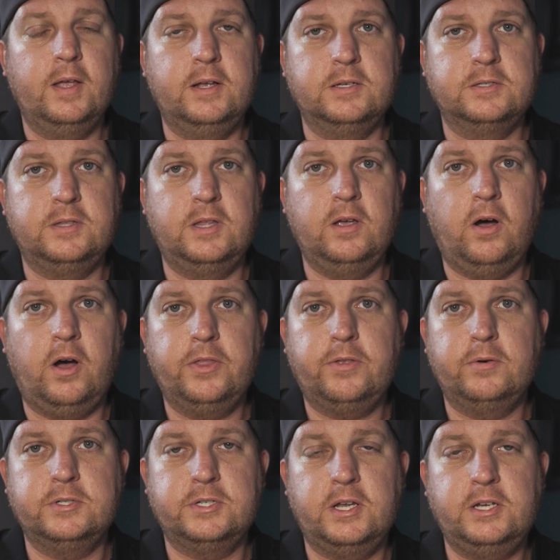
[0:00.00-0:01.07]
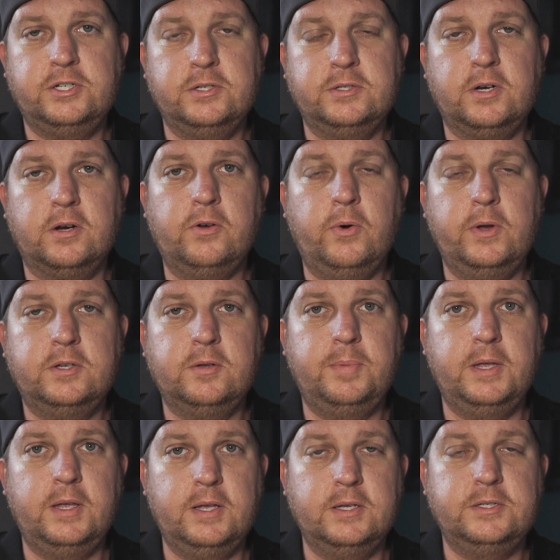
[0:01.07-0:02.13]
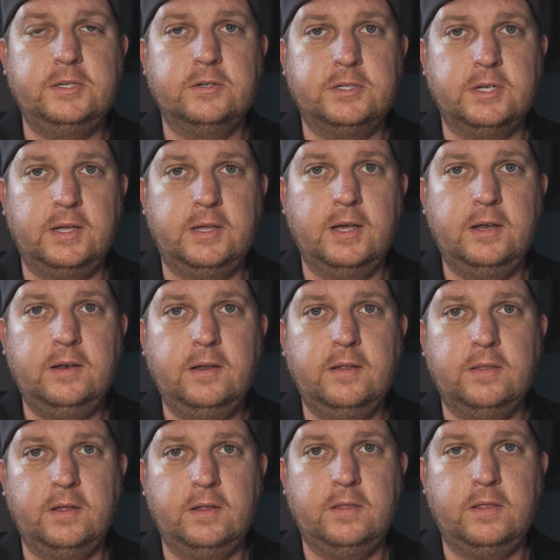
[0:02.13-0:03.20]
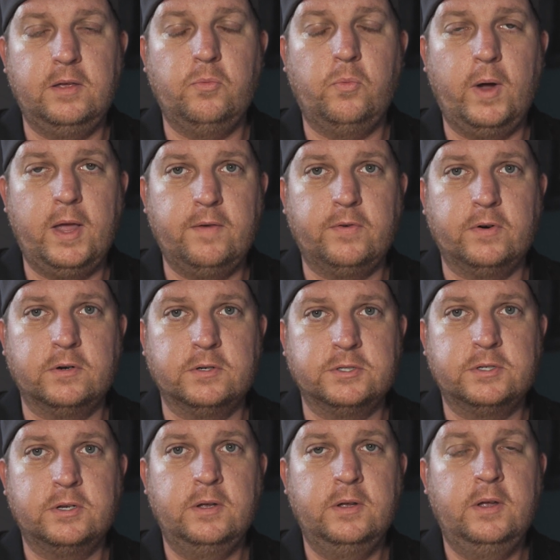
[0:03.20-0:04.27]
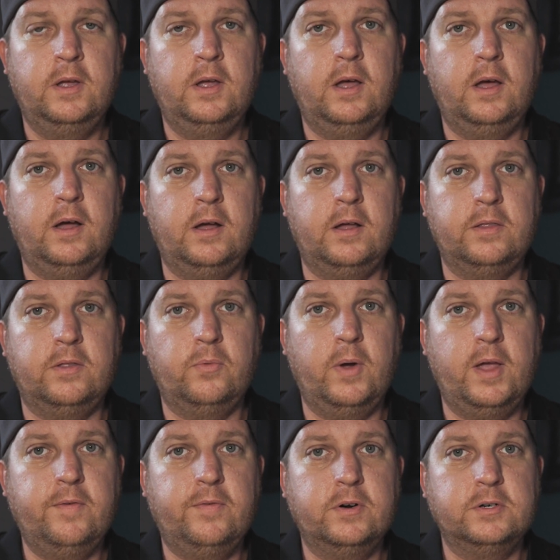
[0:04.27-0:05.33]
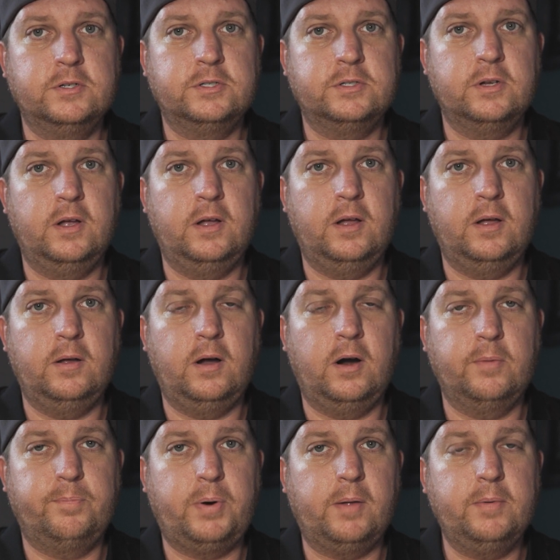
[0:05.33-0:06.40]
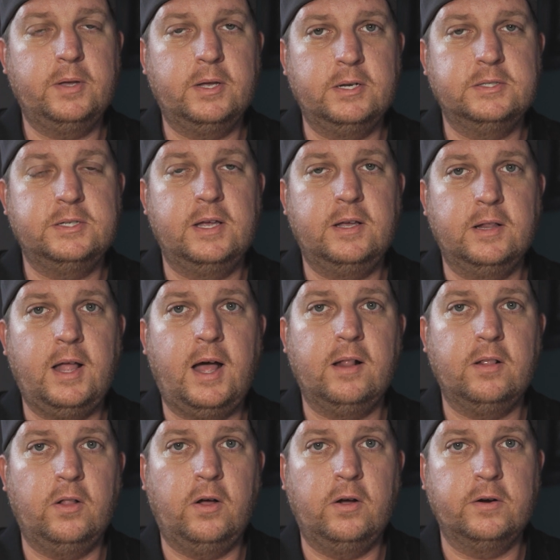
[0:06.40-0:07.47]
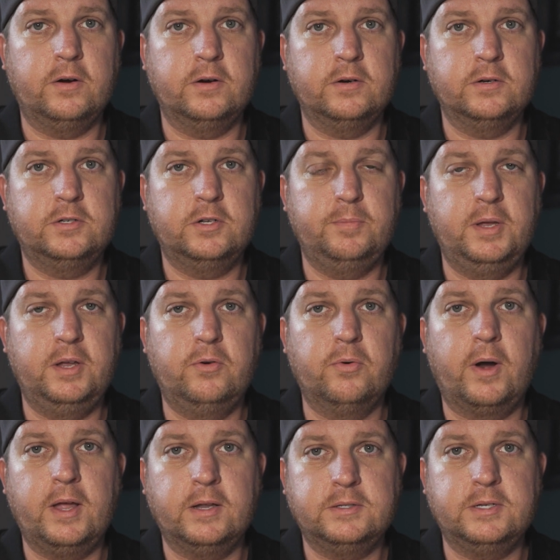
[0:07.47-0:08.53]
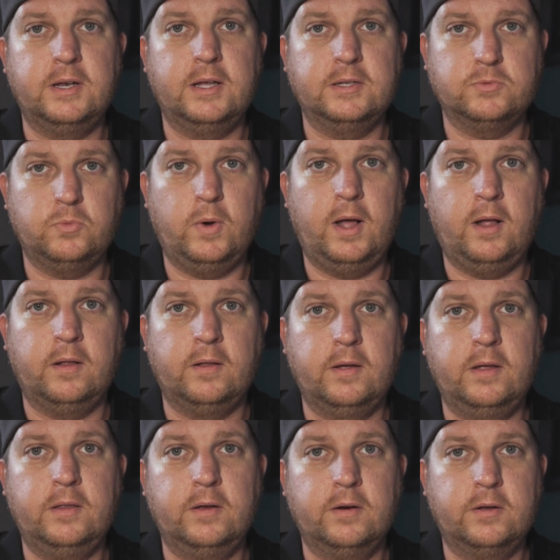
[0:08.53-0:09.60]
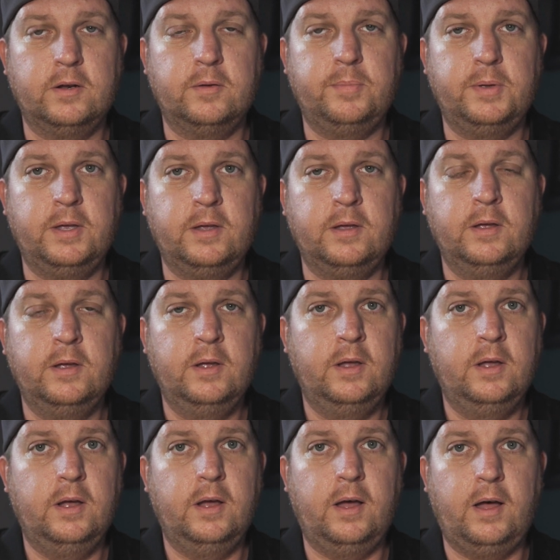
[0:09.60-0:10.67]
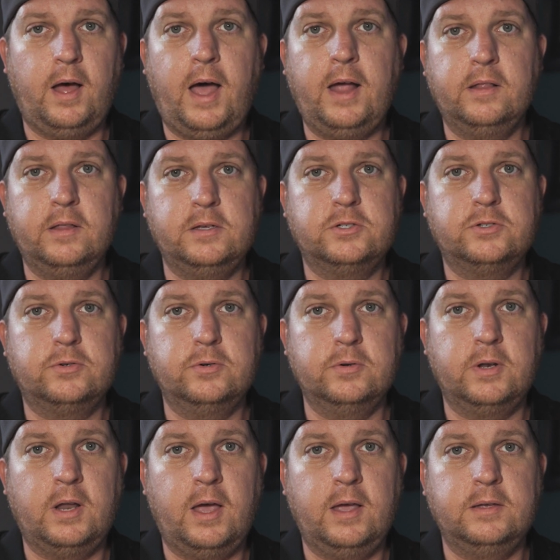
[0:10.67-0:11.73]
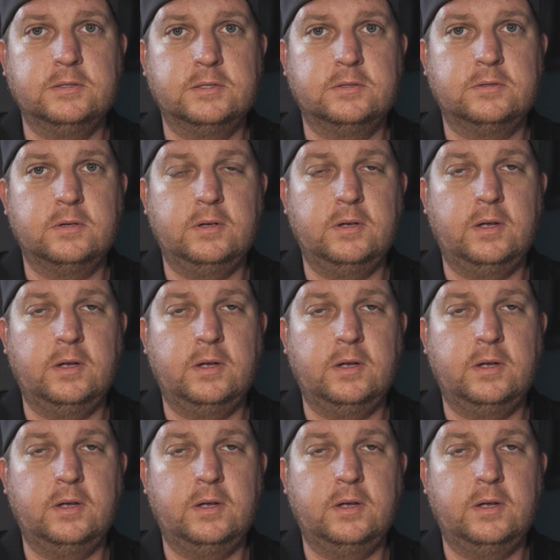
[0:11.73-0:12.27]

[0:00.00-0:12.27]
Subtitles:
is the authorizations are going to be easier to get than the waivers. The waivers are probably going to take a lot longer to be granted as well, and they're going to be highly scrutinized.